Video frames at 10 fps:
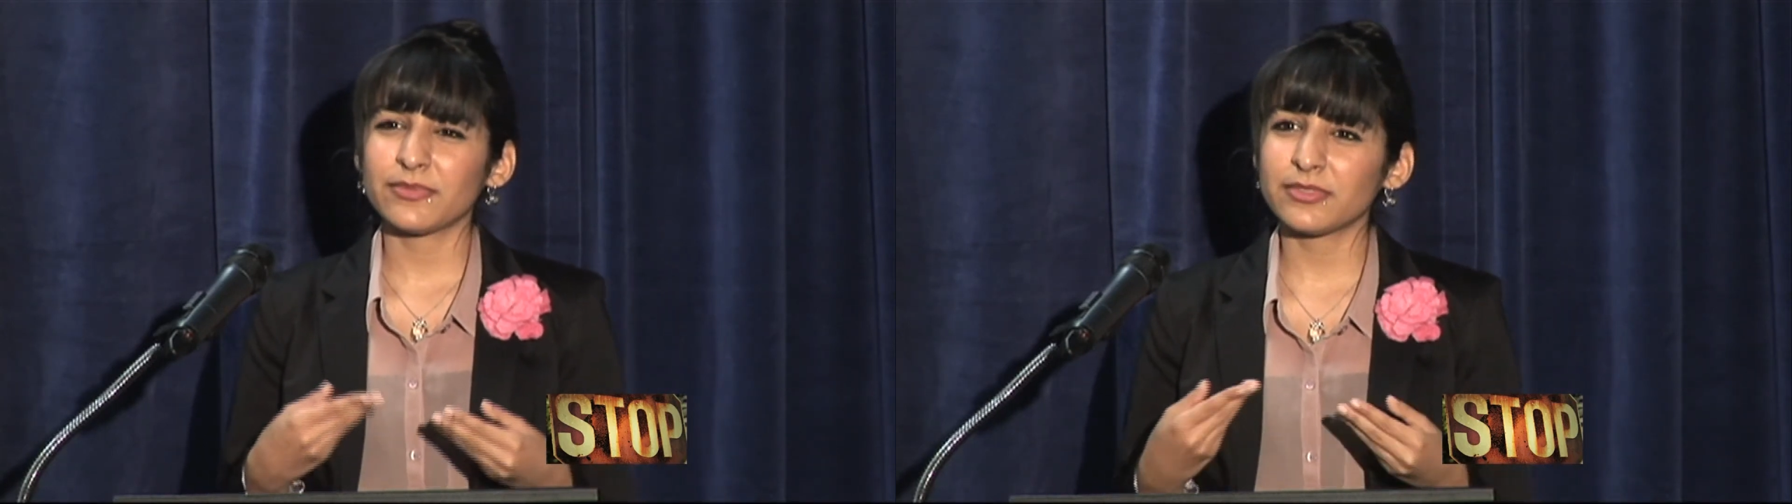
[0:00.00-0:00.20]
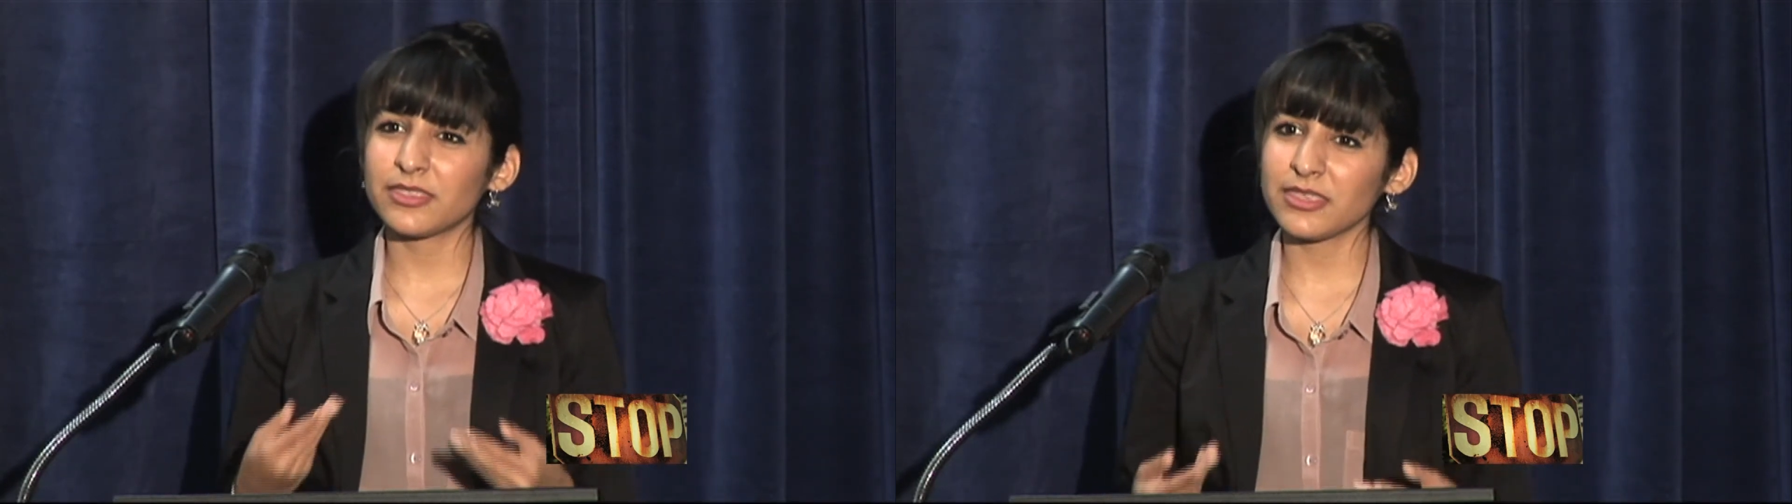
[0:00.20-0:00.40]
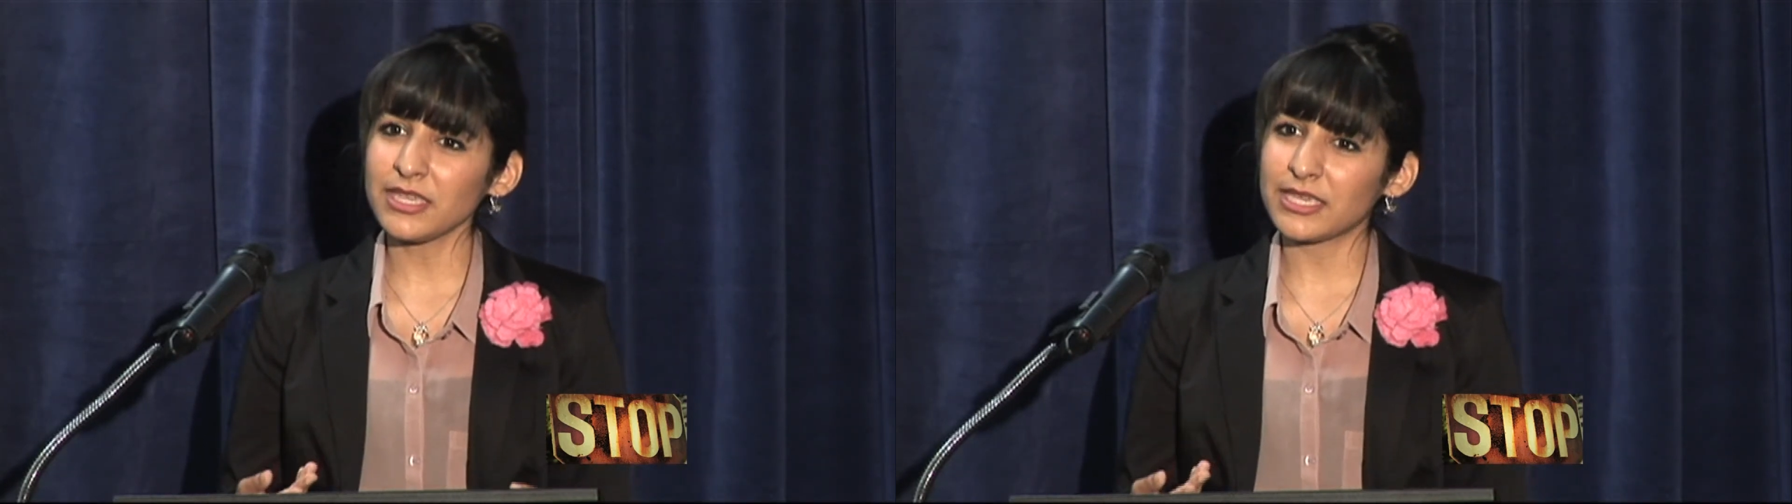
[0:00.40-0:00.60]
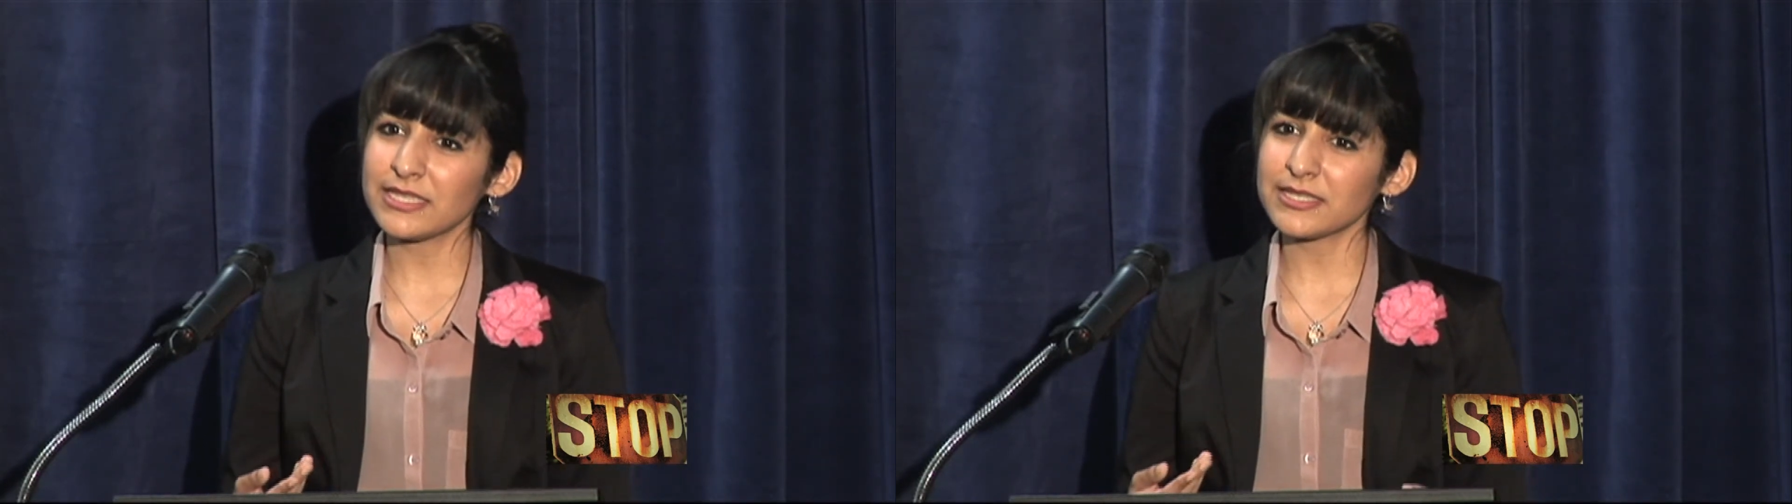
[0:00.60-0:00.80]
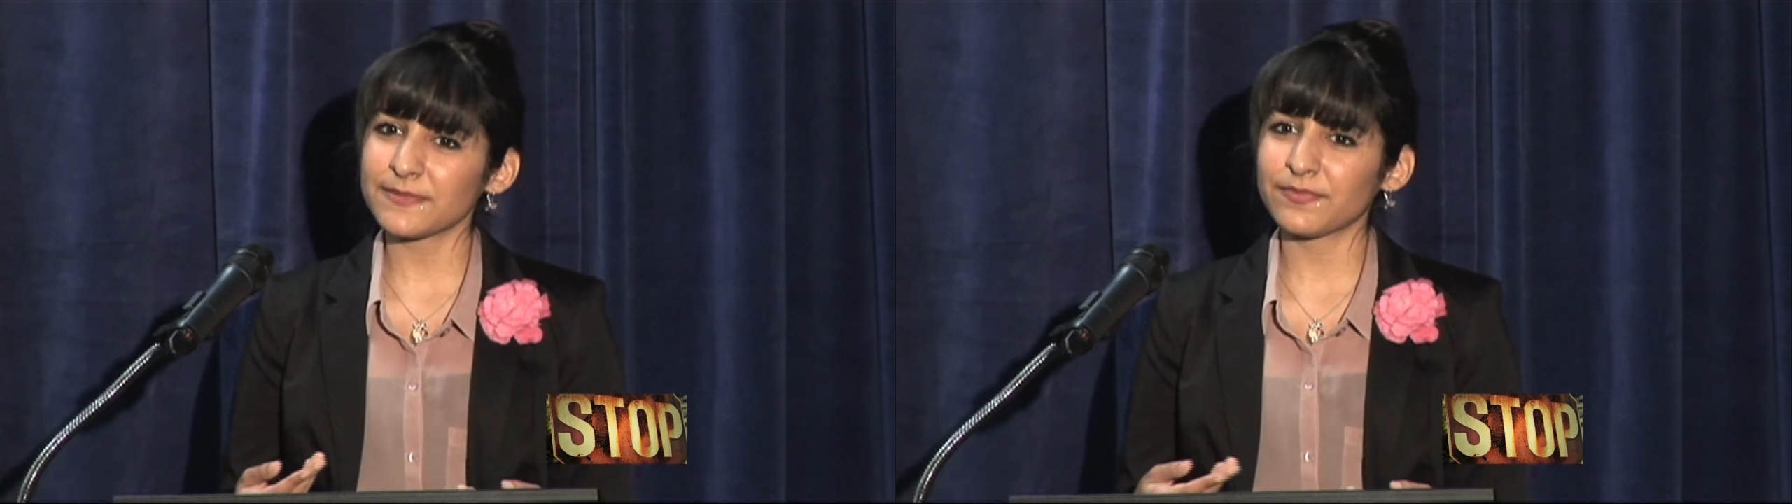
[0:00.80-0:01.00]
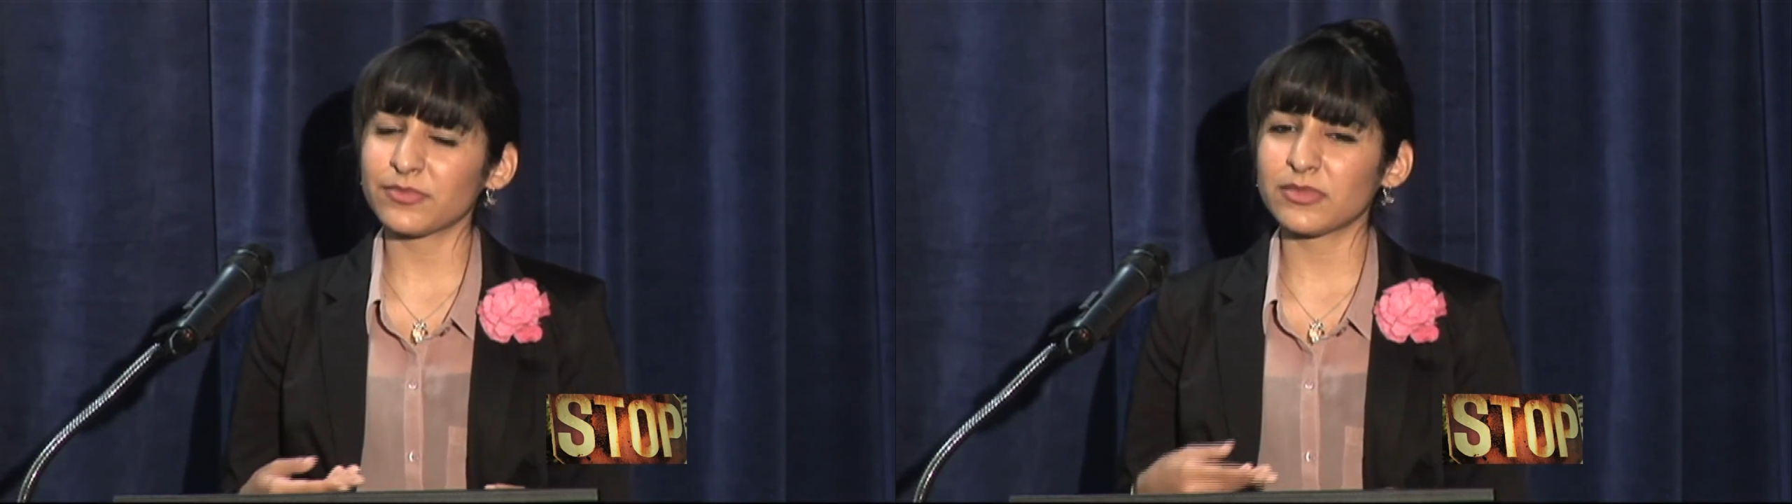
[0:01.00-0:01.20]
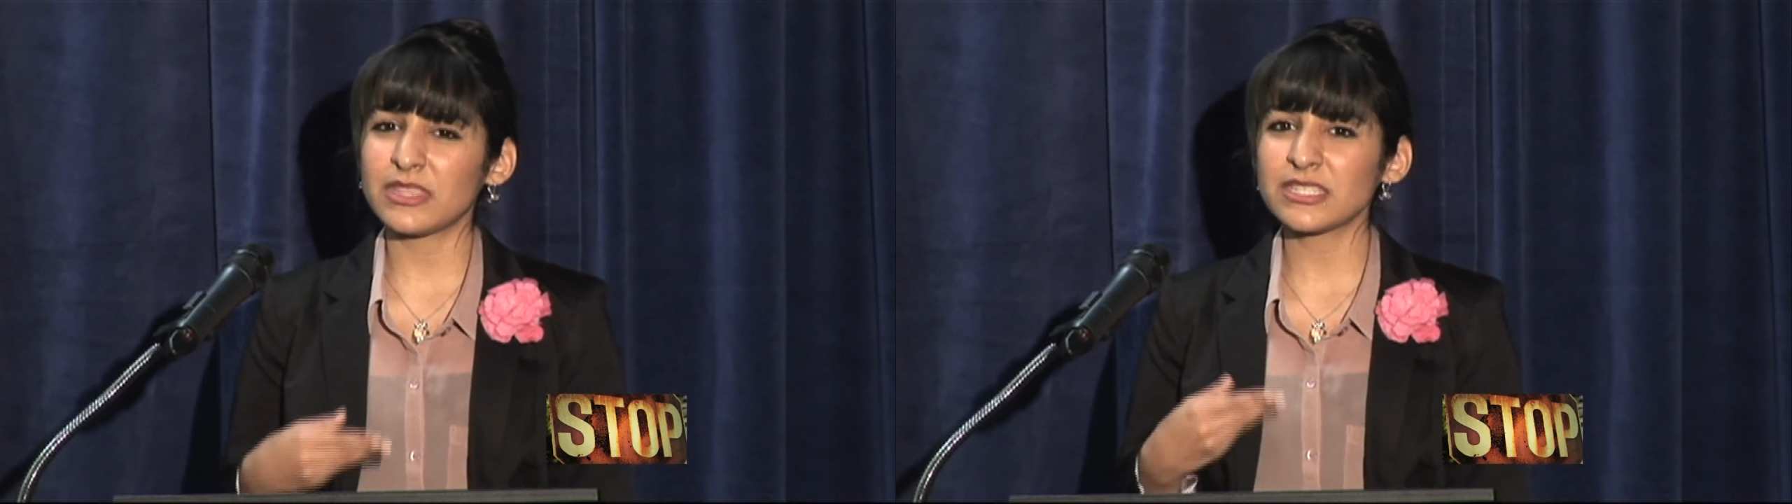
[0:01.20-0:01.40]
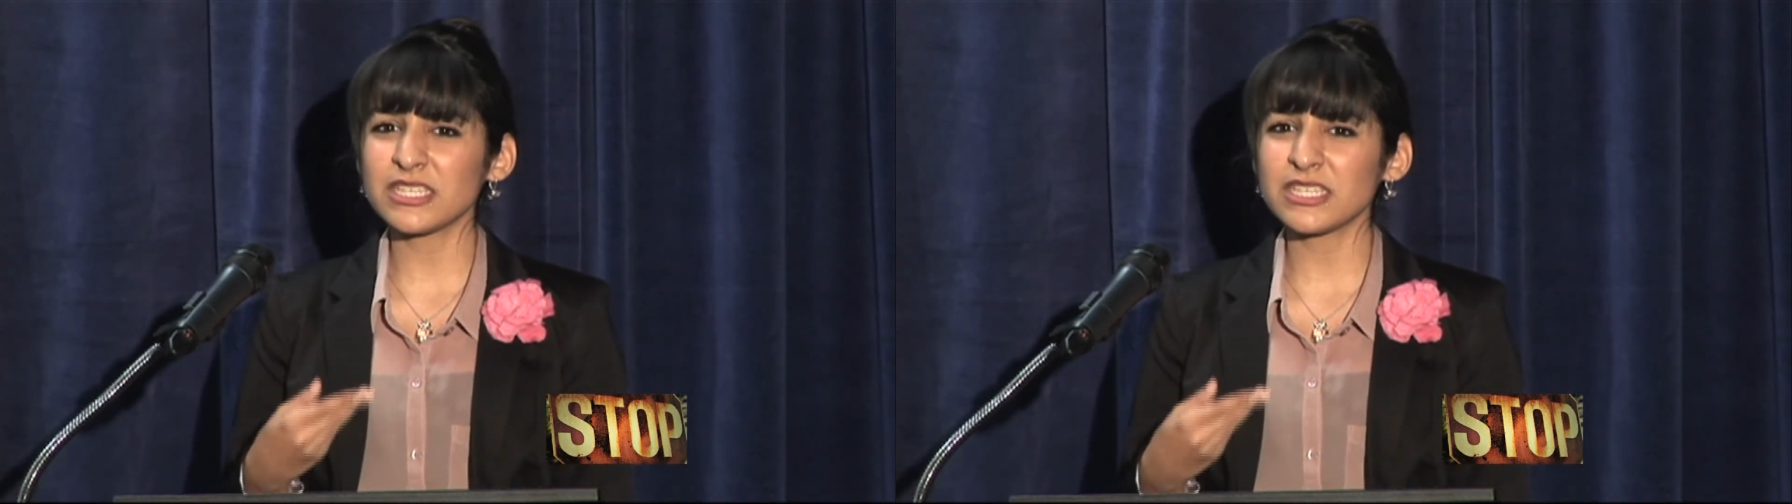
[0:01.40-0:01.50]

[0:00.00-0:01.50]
The thing is, this